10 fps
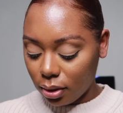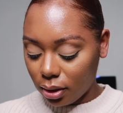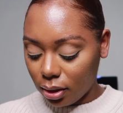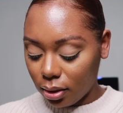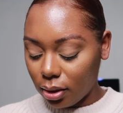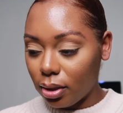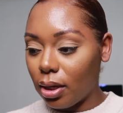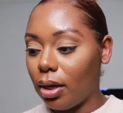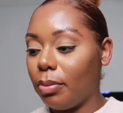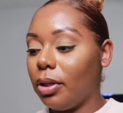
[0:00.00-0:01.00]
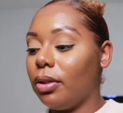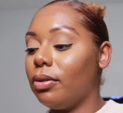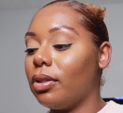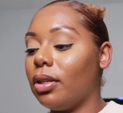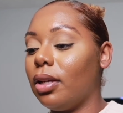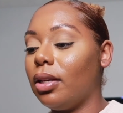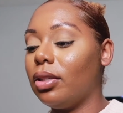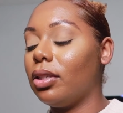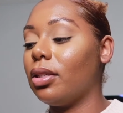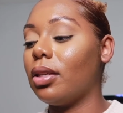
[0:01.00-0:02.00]
see, this is how I be losing
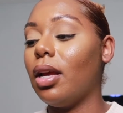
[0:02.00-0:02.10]
lashes.